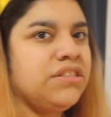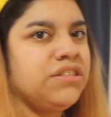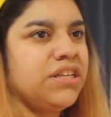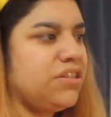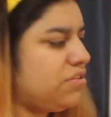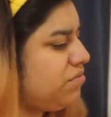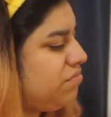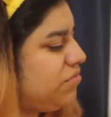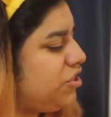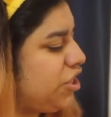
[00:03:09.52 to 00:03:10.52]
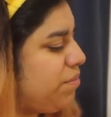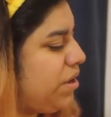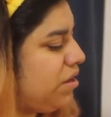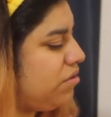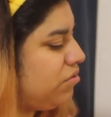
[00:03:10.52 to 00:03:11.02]
Did
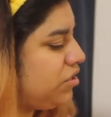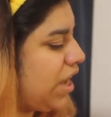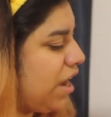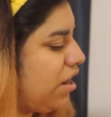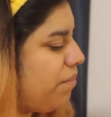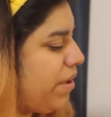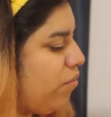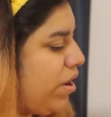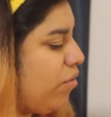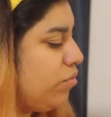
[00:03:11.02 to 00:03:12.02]
Jimin gain a little bit of weight,